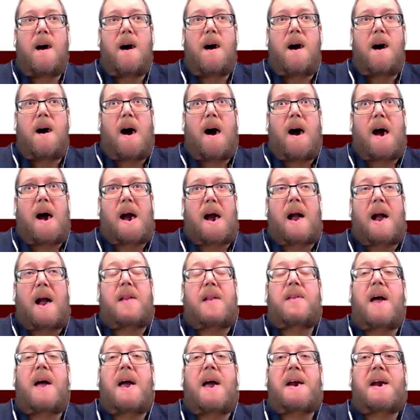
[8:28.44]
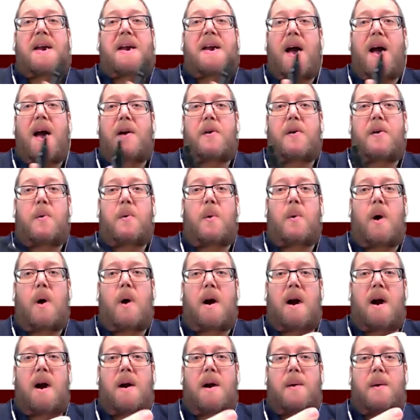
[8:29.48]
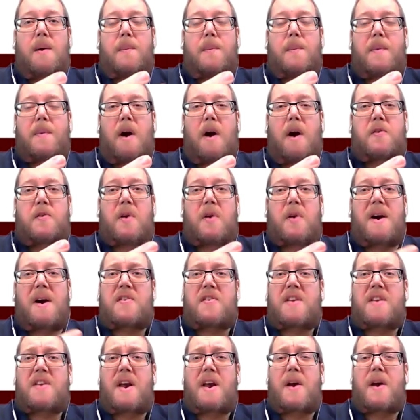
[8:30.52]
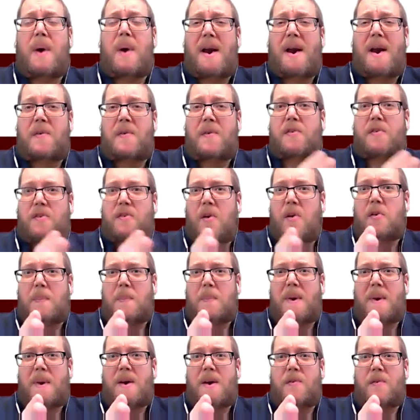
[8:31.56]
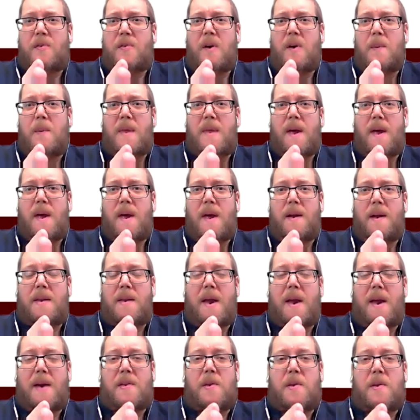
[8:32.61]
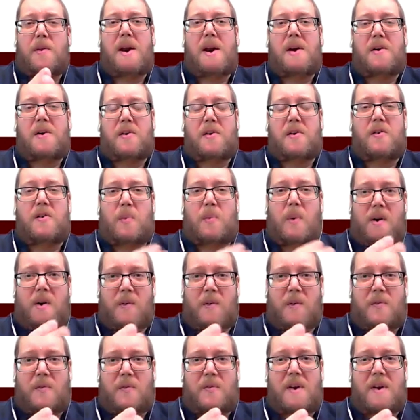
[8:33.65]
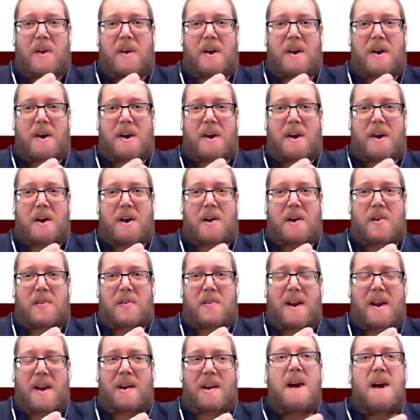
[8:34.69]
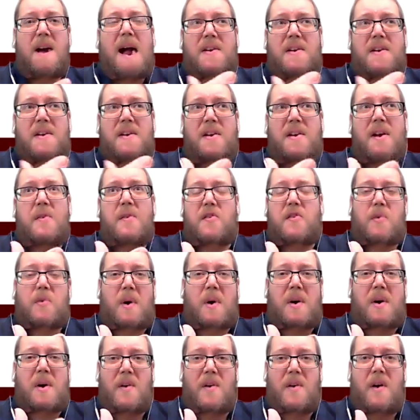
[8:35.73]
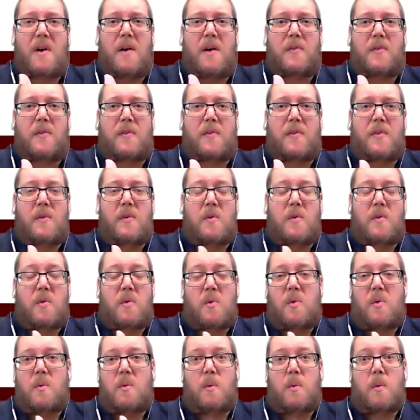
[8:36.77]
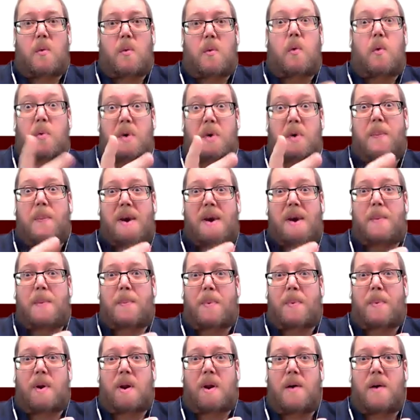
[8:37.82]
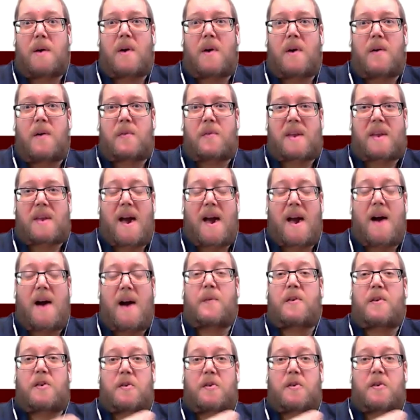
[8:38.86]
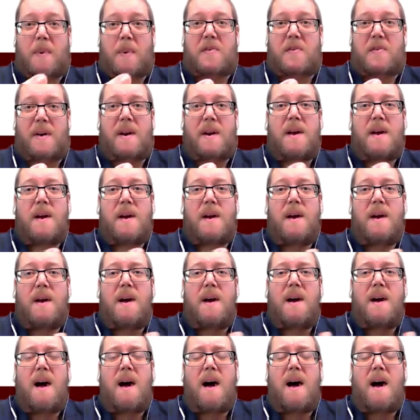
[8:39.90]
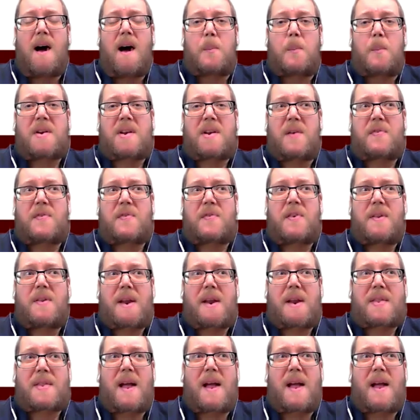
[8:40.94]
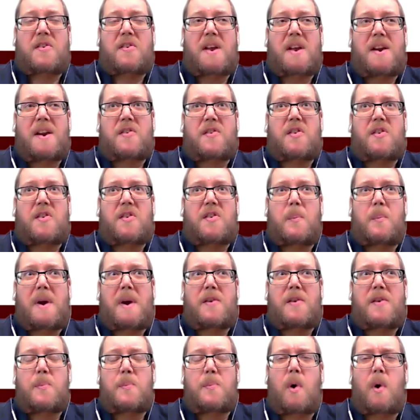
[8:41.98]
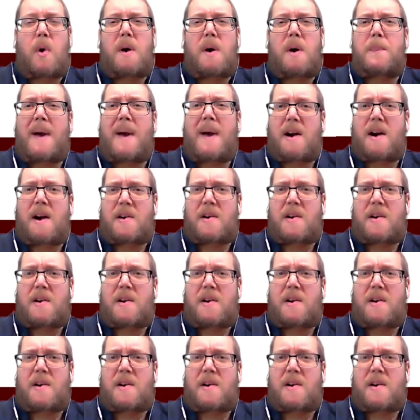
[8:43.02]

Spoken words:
I like how you are trying to stay away, so to speak, from the major historical figures and tell the stories of real people, of the average person, because I feel like that's in some ways more impactful.